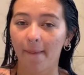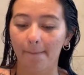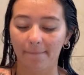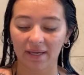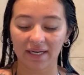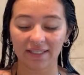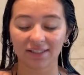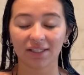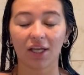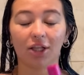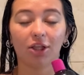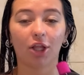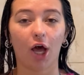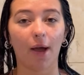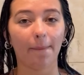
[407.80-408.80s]
but it's a
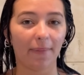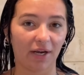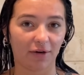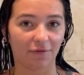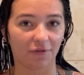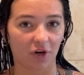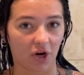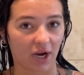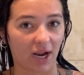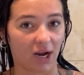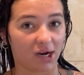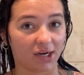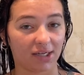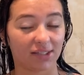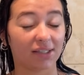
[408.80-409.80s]
lot better for your
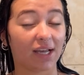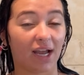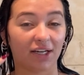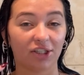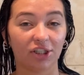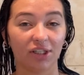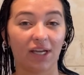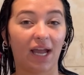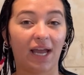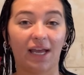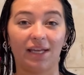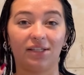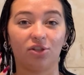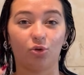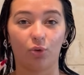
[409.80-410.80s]
hair because it actually
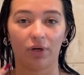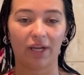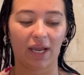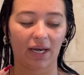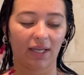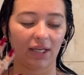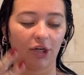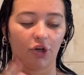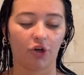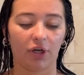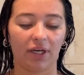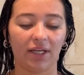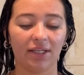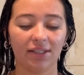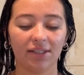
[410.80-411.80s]
has organic
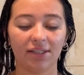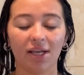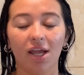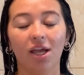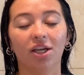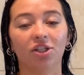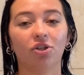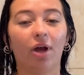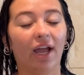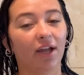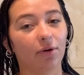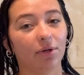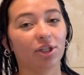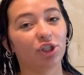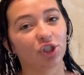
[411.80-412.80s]
ingredients. So I
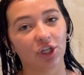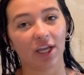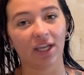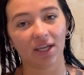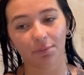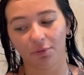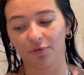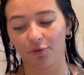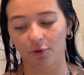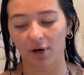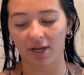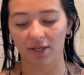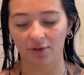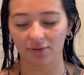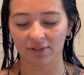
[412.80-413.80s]
always shake it before
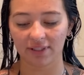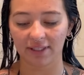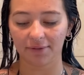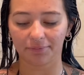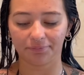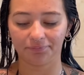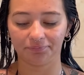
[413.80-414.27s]
I use it.